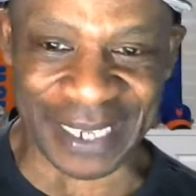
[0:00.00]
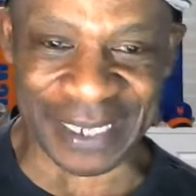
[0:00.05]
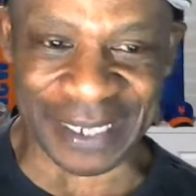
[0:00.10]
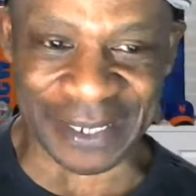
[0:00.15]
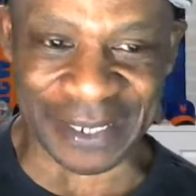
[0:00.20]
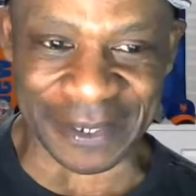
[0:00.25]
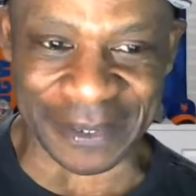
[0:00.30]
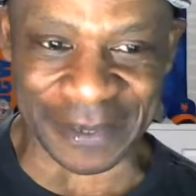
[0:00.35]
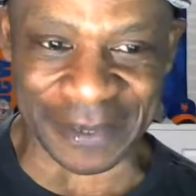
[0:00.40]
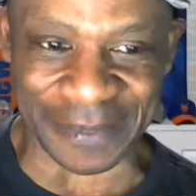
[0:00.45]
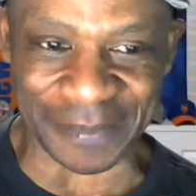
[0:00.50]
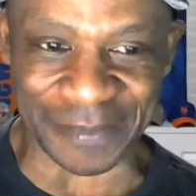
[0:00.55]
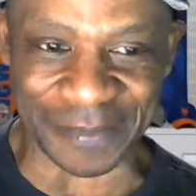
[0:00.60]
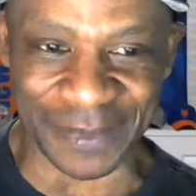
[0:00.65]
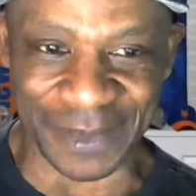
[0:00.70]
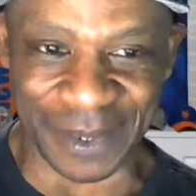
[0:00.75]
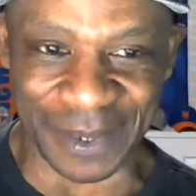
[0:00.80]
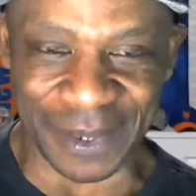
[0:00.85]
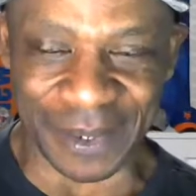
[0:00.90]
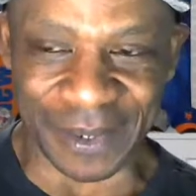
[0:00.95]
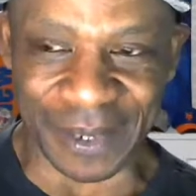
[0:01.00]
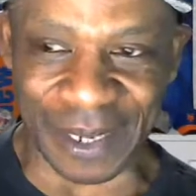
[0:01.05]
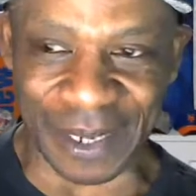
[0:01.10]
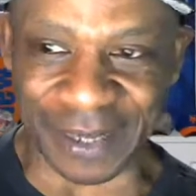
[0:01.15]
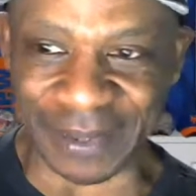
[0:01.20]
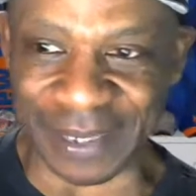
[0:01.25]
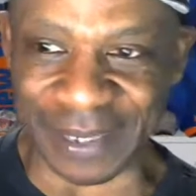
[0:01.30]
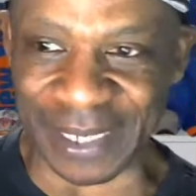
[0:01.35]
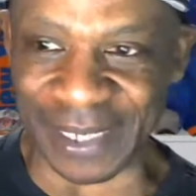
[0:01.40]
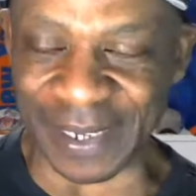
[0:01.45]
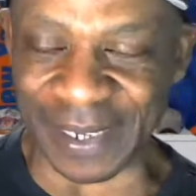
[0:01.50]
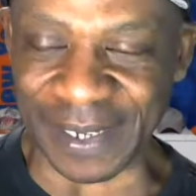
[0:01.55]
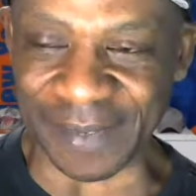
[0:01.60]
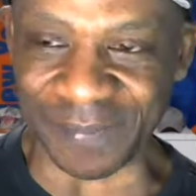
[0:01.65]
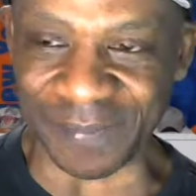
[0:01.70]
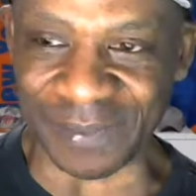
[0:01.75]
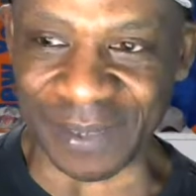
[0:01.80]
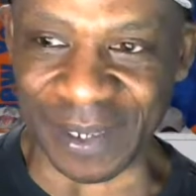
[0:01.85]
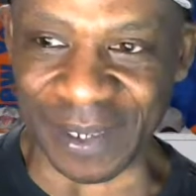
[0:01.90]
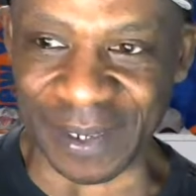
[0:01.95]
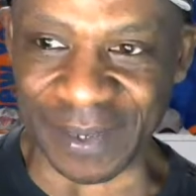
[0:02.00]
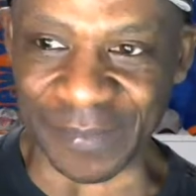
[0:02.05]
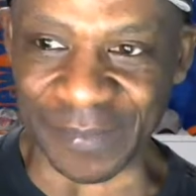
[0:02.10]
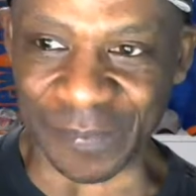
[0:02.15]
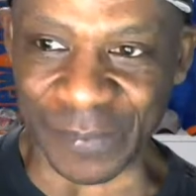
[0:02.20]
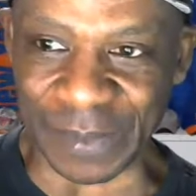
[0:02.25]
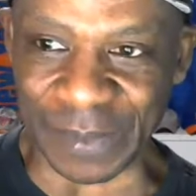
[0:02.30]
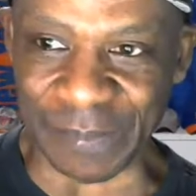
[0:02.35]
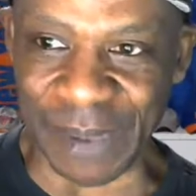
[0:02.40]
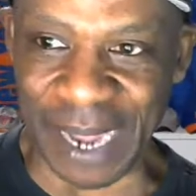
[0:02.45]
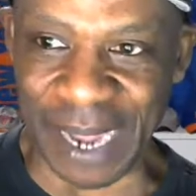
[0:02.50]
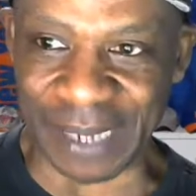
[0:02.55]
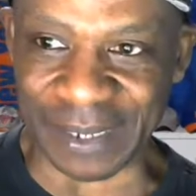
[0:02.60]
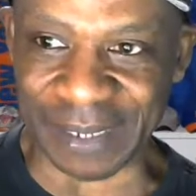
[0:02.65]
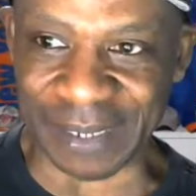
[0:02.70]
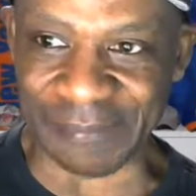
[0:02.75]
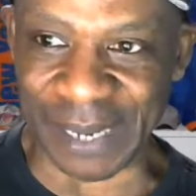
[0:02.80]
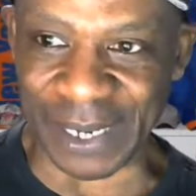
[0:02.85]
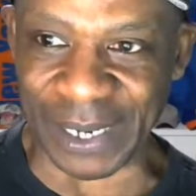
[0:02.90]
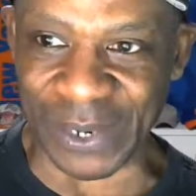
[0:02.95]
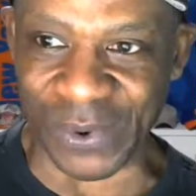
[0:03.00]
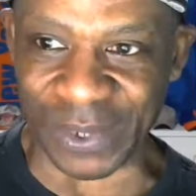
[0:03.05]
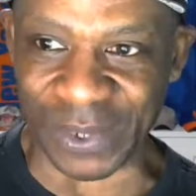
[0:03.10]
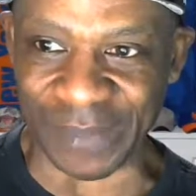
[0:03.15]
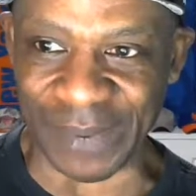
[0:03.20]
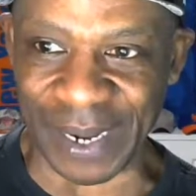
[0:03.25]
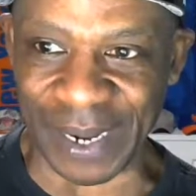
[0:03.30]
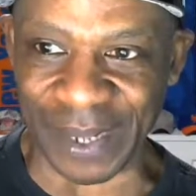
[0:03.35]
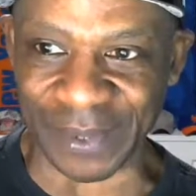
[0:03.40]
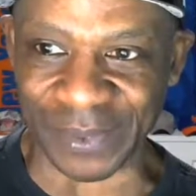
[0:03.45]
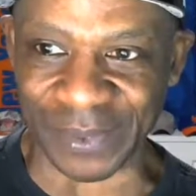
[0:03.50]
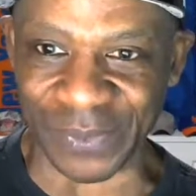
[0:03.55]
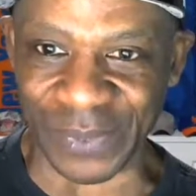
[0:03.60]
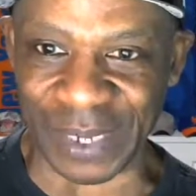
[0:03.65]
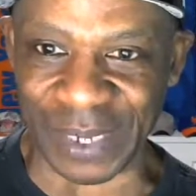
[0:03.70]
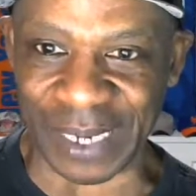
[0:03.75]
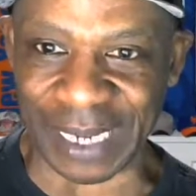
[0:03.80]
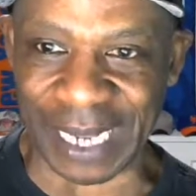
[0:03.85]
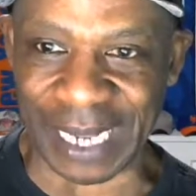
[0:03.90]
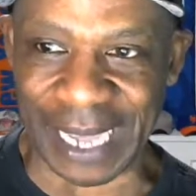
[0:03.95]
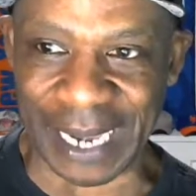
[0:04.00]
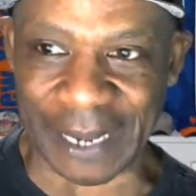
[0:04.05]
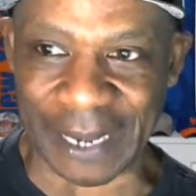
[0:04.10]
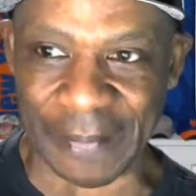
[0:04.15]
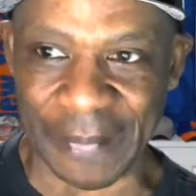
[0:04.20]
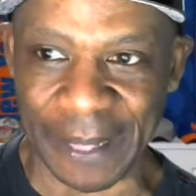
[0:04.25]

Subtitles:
And like I said, if we probably come back on around 3:00